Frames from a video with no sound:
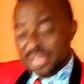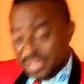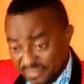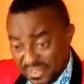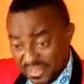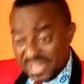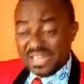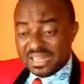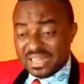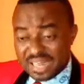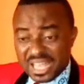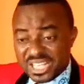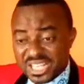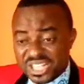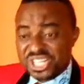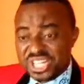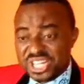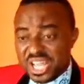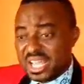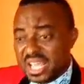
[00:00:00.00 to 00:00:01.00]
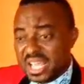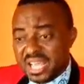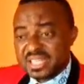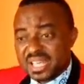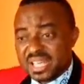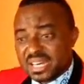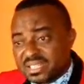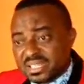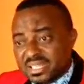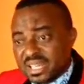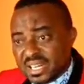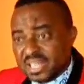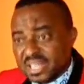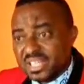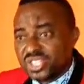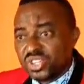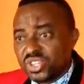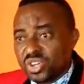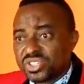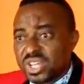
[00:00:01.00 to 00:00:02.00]
Even in Nigeria, there is a
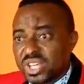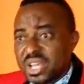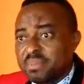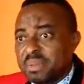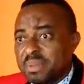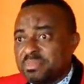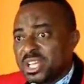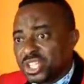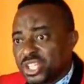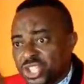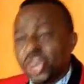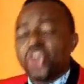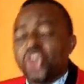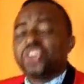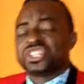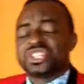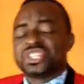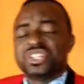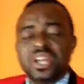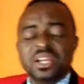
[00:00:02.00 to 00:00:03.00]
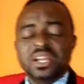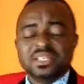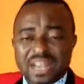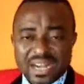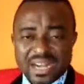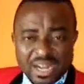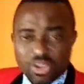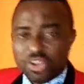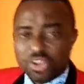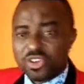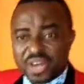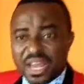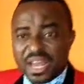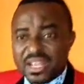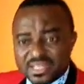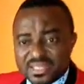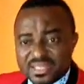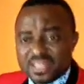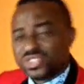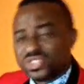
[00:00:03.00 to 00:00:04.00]
religious a church that
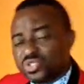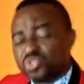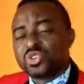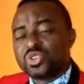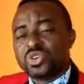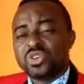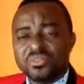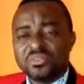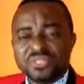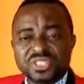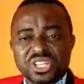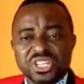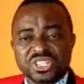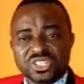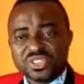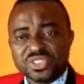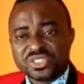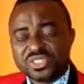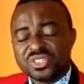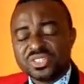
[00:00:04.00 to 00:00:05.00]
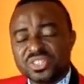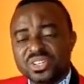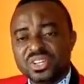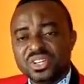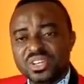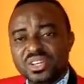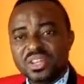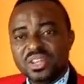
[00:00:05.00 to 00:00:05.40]
recognizes the institution of Jesus.